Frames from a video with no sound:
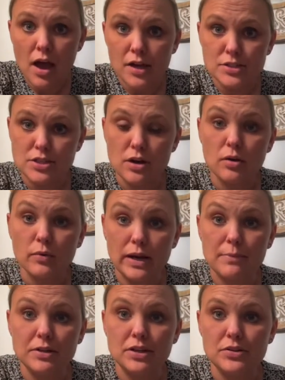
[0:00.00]
So what
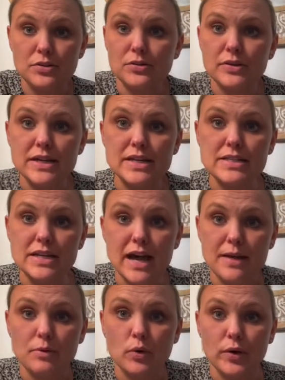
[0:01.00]
I'm gonna do is I
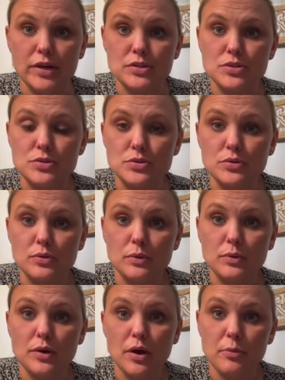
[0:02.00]
am going
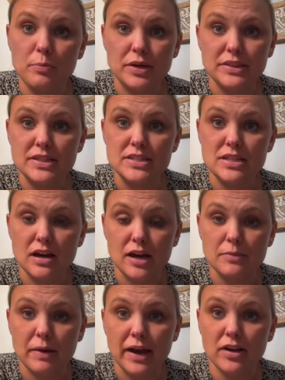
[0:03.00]
to go put this
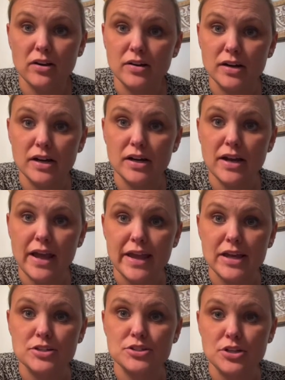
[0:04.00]
on my car
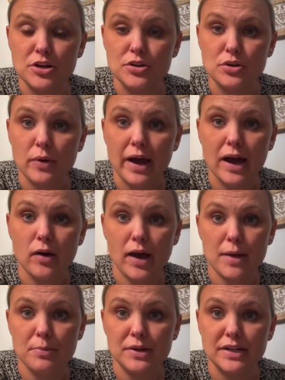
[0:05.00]
and show you how
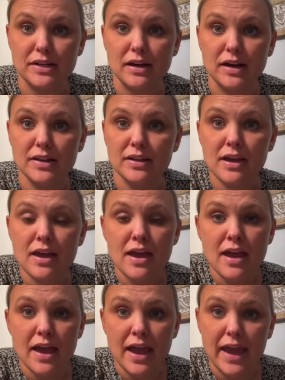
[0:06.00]
I put it on.
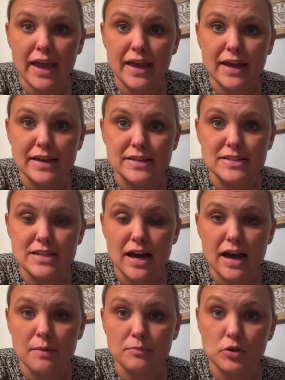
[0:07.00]
And
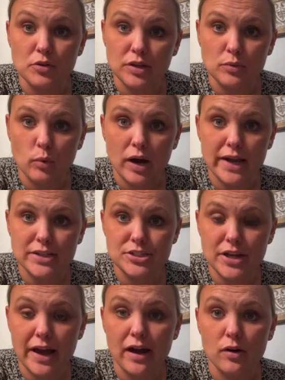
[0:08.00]
you can watch
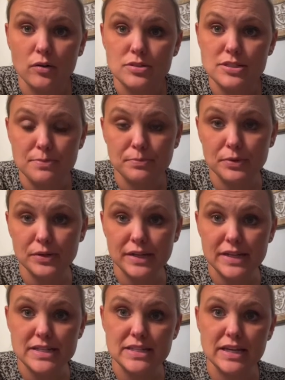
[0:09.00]
how simple and
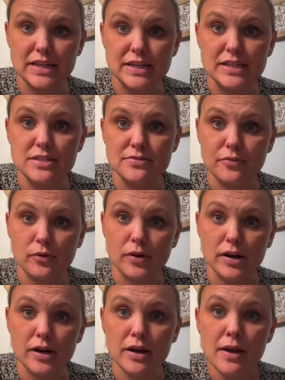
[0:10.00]
easy it is
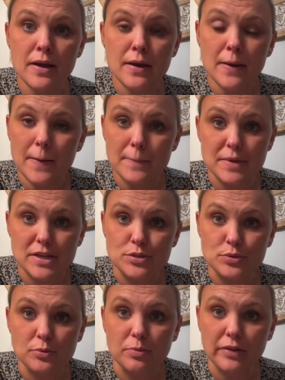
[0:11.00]
for me
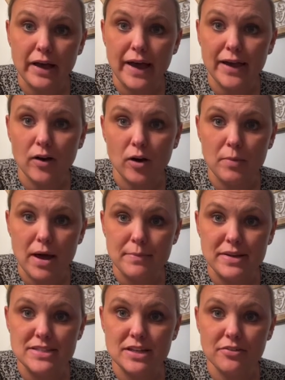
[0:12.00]
to apply all by
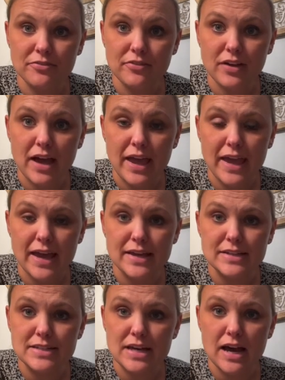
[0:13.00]
myself.
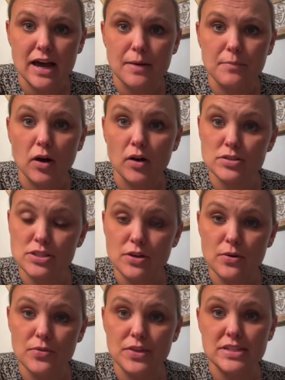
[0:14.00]
And
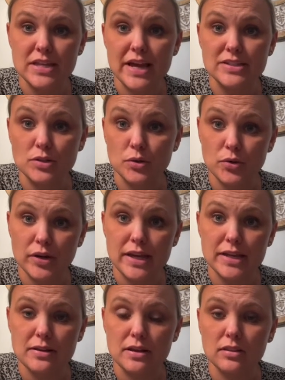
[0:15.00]
also this has a
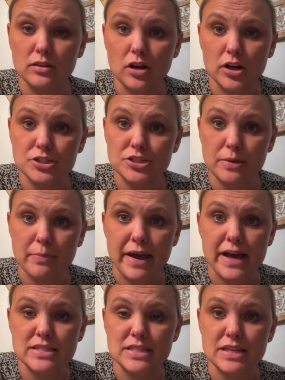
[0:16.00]
great large
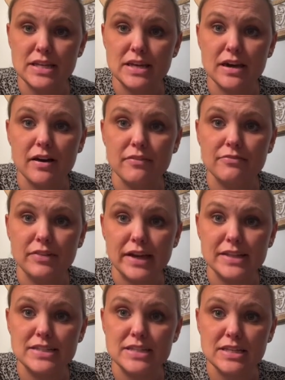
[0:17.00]
capacity of
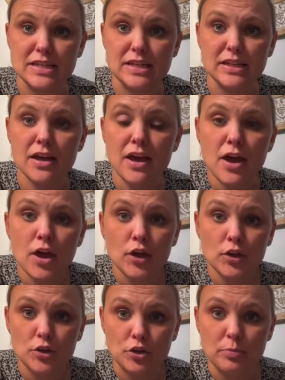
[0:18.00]
19
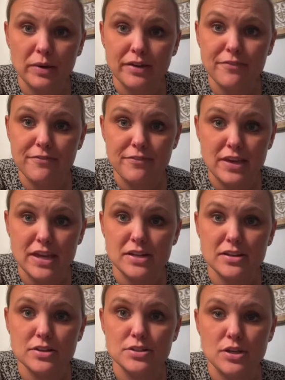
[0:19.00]
cubic feet.
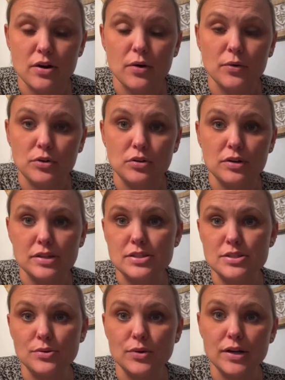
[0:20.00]
So you can
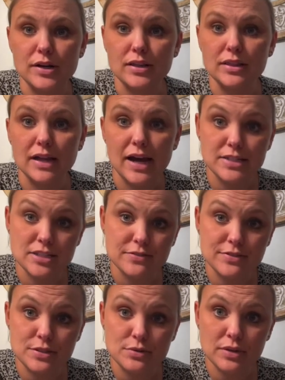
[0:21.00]
store lots of
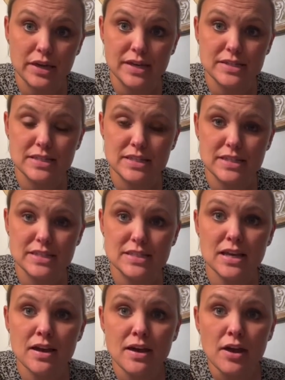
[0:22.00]
suitcases.
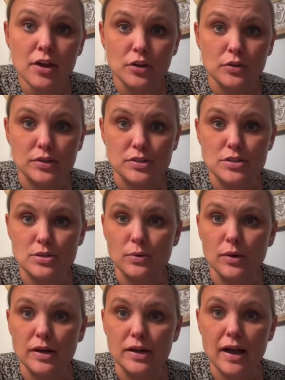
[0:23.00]
You can
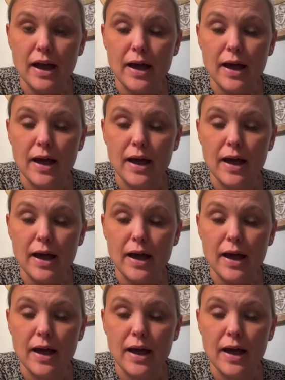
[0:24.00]
store